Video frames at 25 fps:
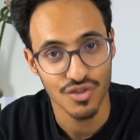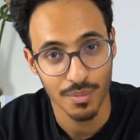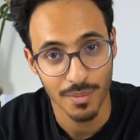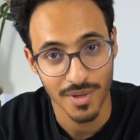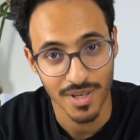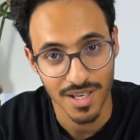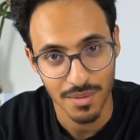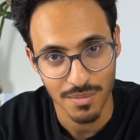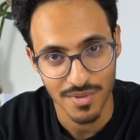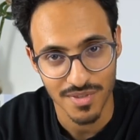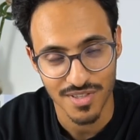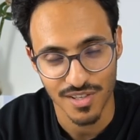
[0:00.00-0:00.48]
my
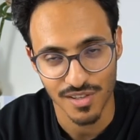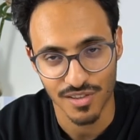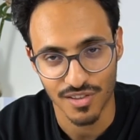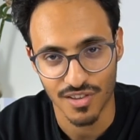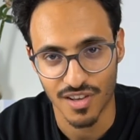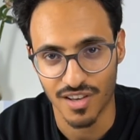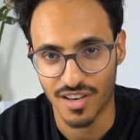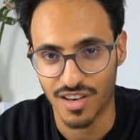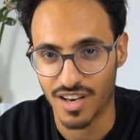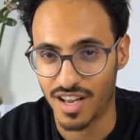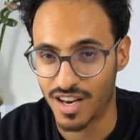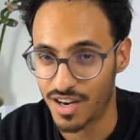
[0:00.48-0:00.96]
name is
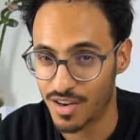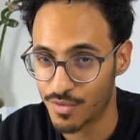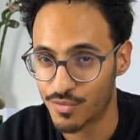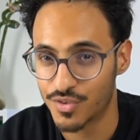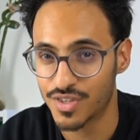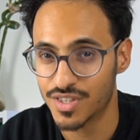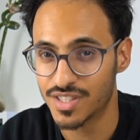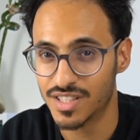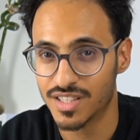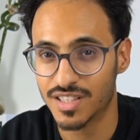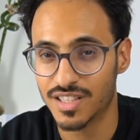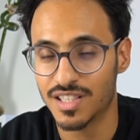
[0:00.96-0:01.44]
Sultan and I've
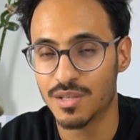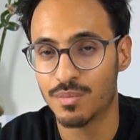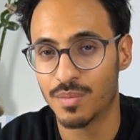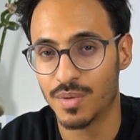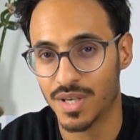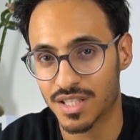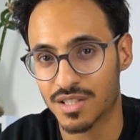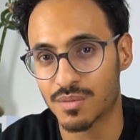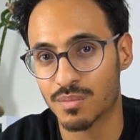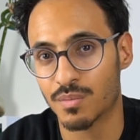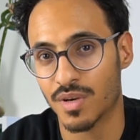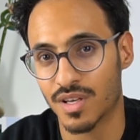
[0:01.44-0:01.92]
recently
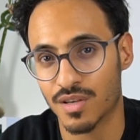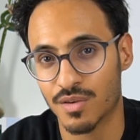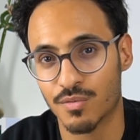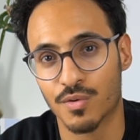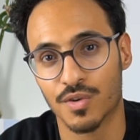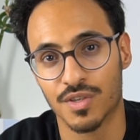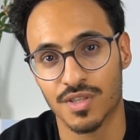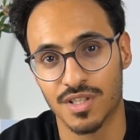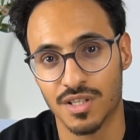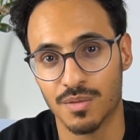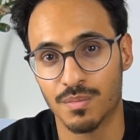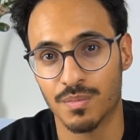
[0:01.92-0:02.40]
passed my
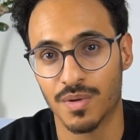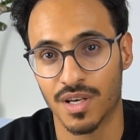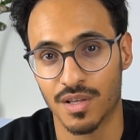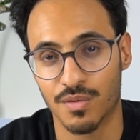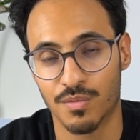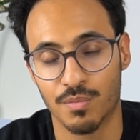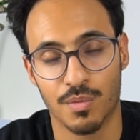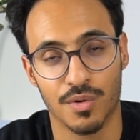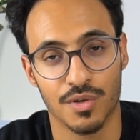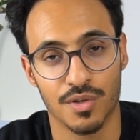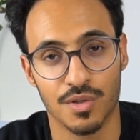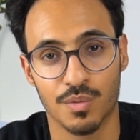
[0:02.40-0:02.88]
FRCPath
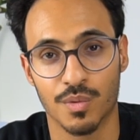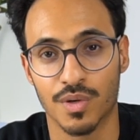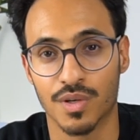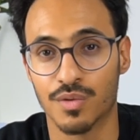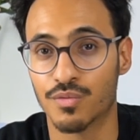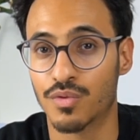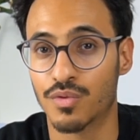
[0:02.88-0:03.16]
Part 1